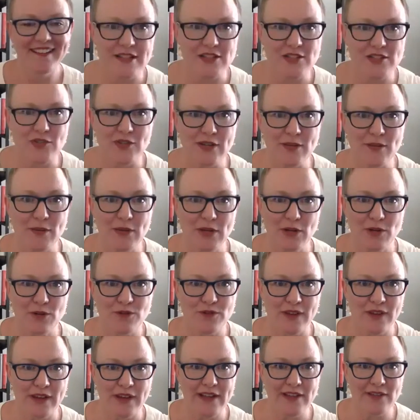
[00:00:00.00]
History
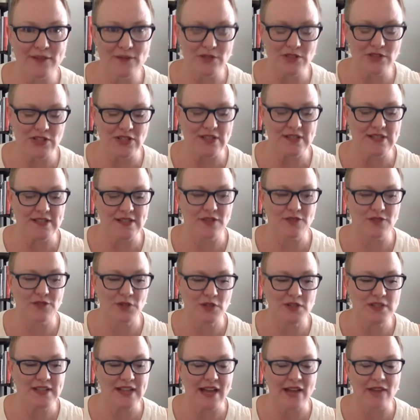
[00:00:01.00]
105, which is the
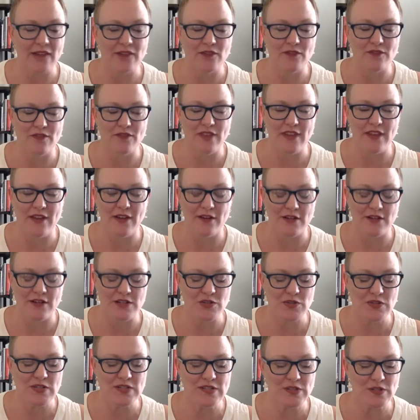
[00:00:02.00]
first half of the Art
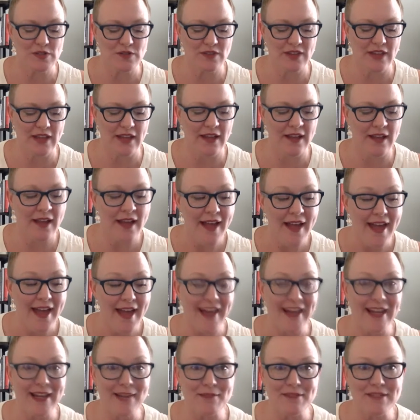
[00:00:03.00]
History survey.
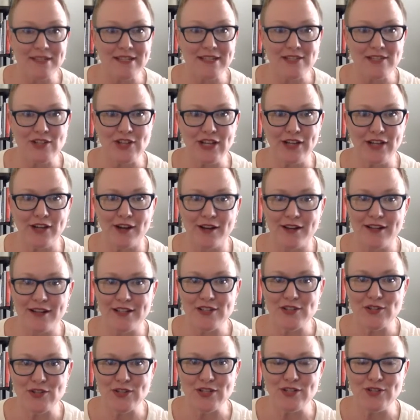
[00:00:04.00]
And I'm teaching Art
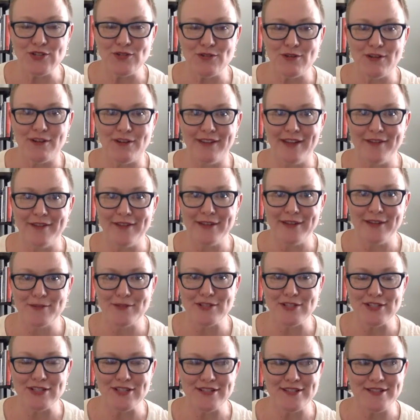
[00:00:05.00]
History 211,
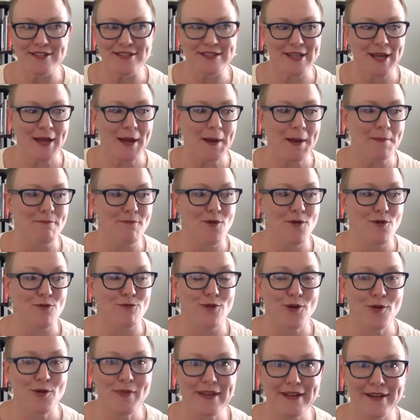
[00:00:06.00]
which is
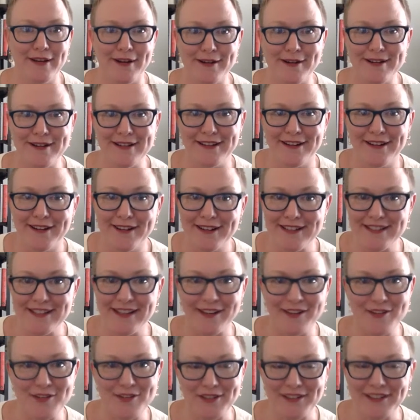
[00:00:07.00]
Roman art and
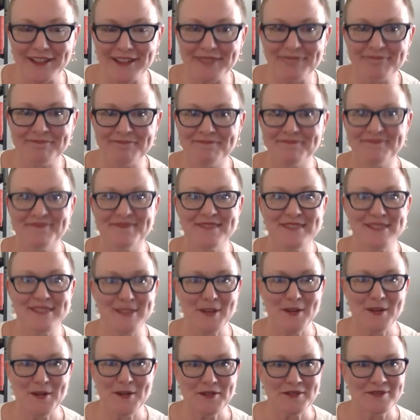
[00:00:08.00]
architecture.
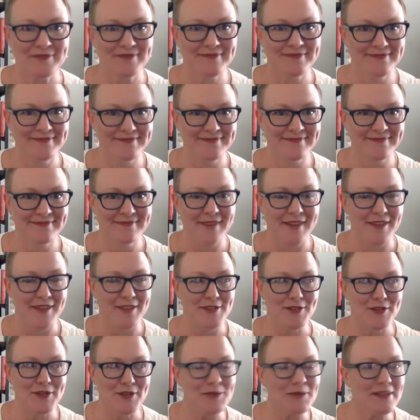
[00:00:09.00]
So there's
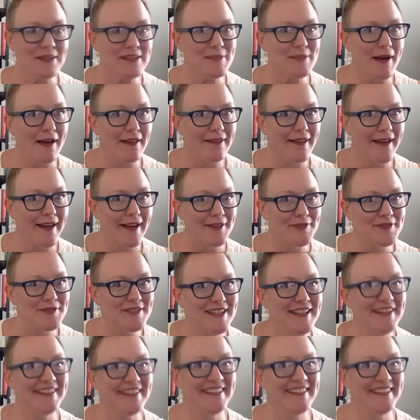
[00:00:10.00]
only one spot left.